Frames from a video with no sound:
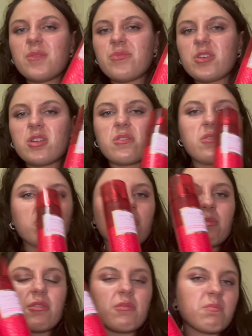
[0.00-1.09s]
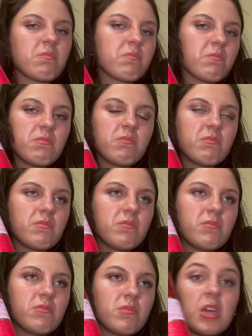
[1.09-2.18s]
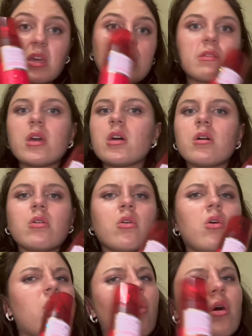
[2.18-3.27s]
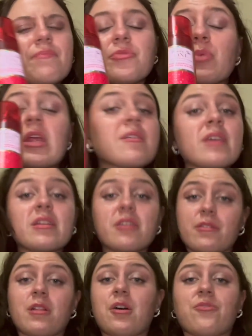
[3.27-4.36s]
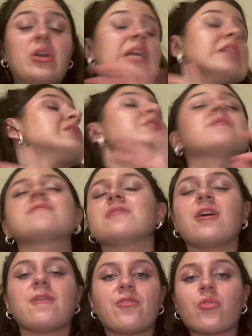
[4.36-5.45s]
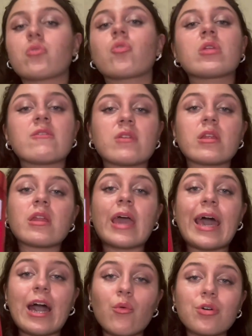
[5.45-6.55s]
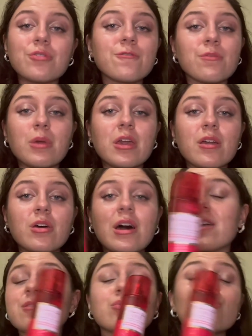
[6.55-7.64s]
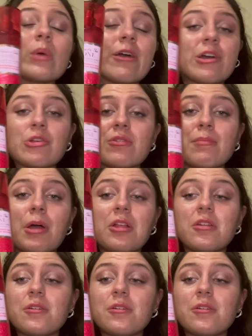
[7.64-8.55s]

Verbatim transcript: It's super, like it's, when I say it doesn't last long, it doesn't last long. Not even an hour for me. I swear I don't smell it.